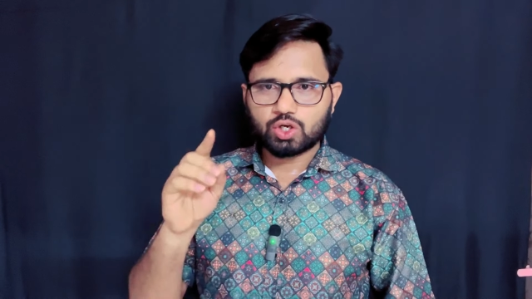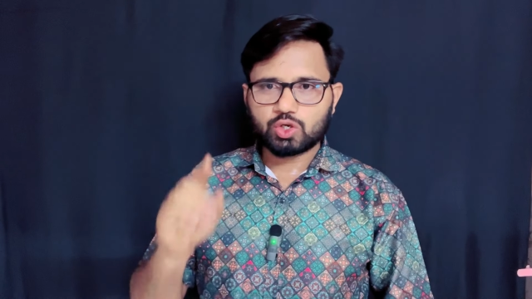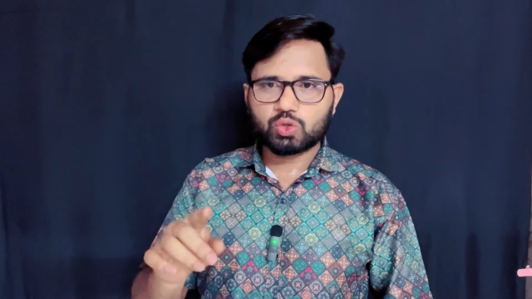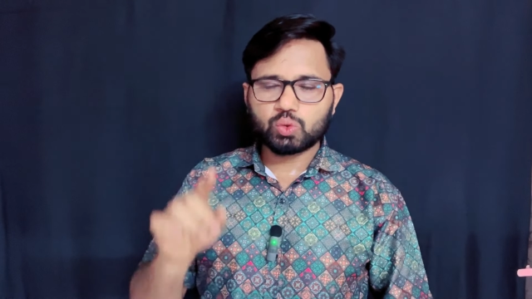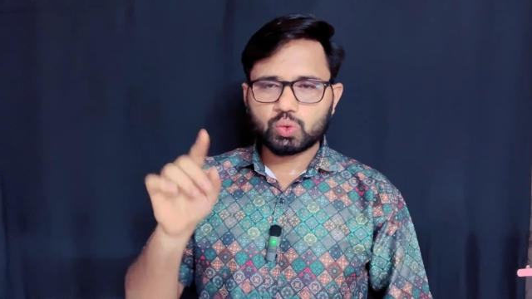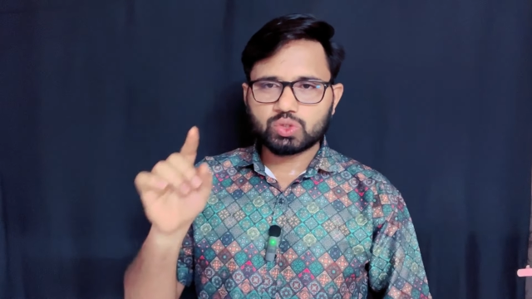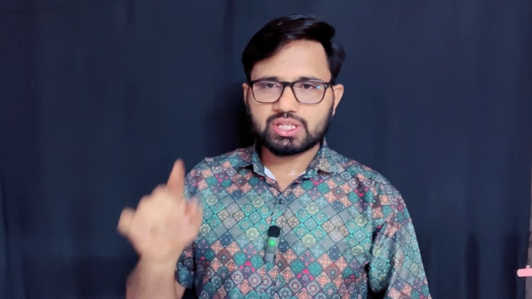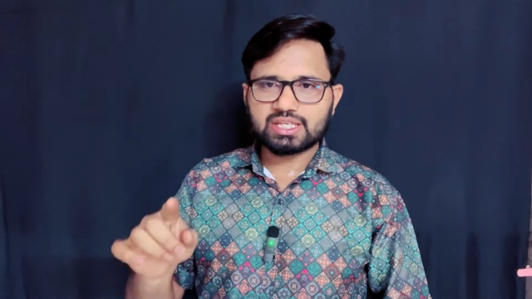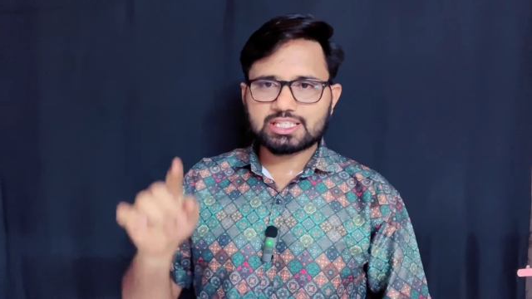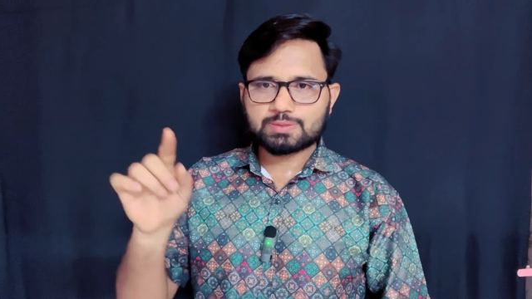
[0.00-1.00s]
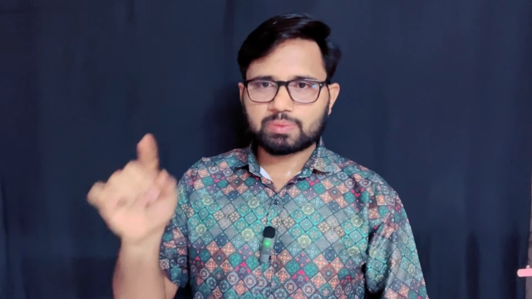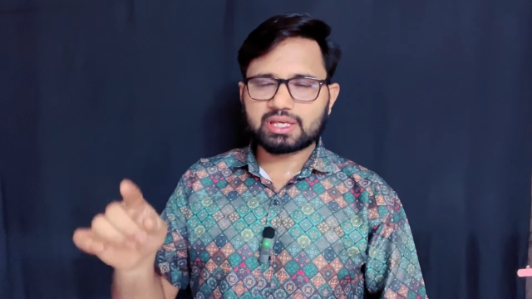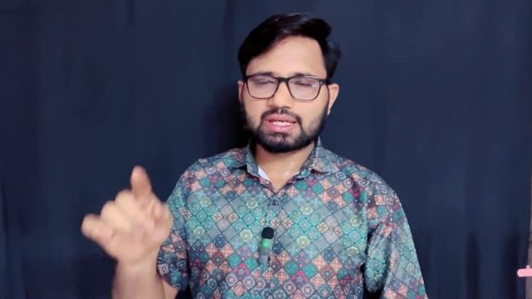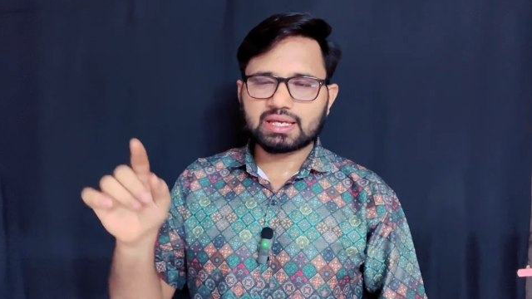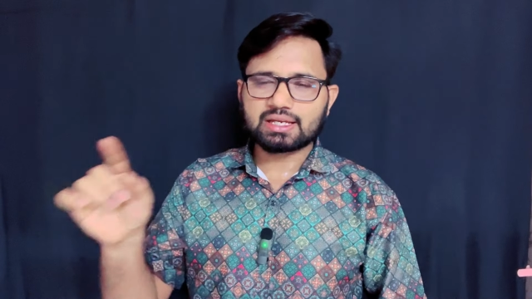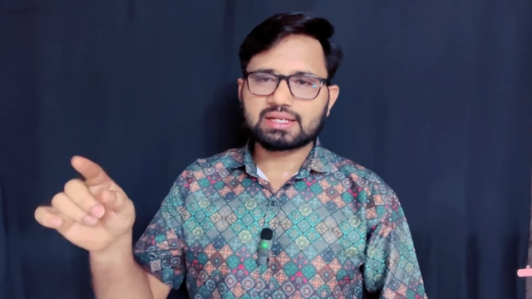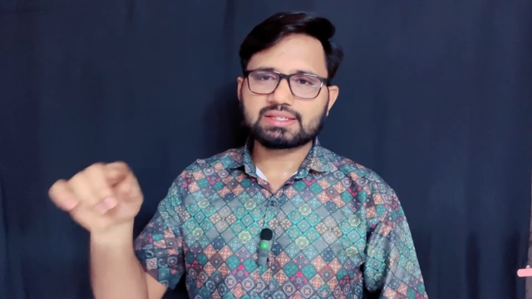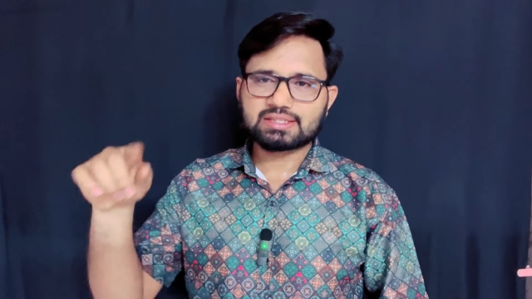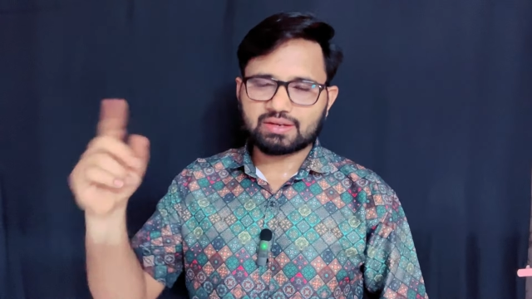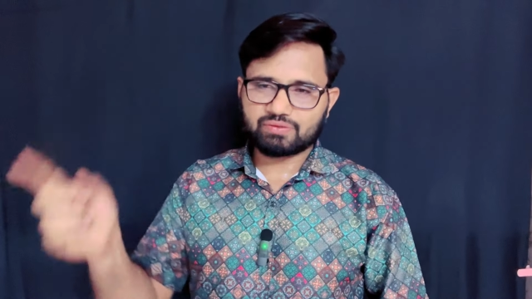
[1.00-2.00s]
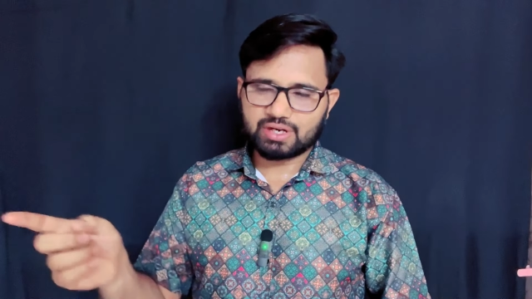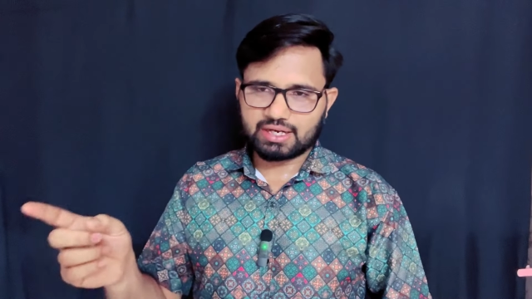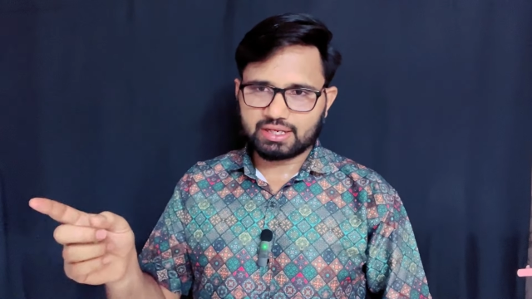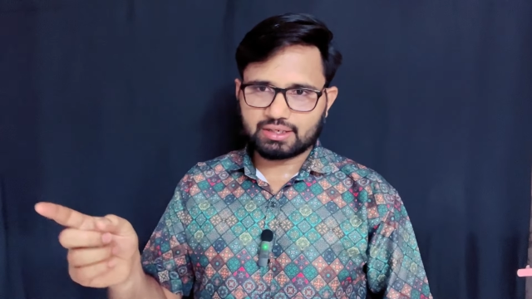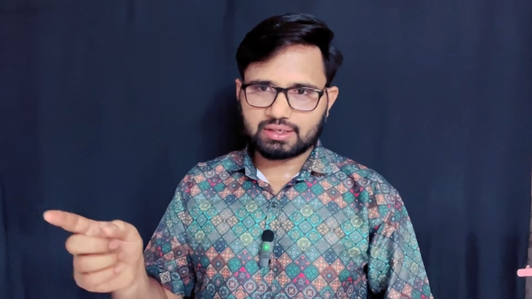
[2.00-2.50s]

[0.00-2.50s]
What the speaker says: Do they speak English every day?